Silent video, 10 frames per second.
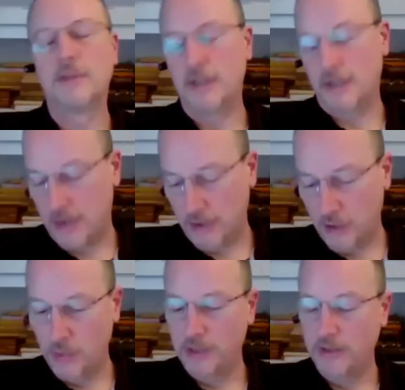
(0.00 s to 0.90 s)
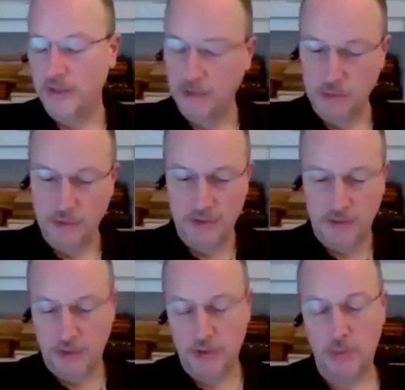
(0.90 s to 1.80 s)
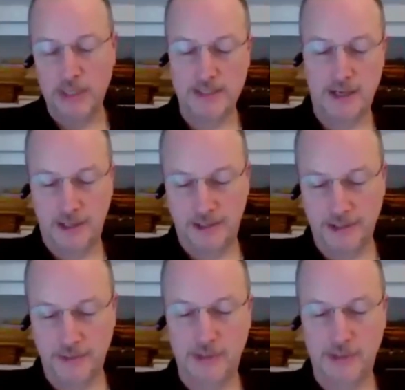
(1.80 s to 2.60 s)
Yeah, I agree. I, nobody's an island.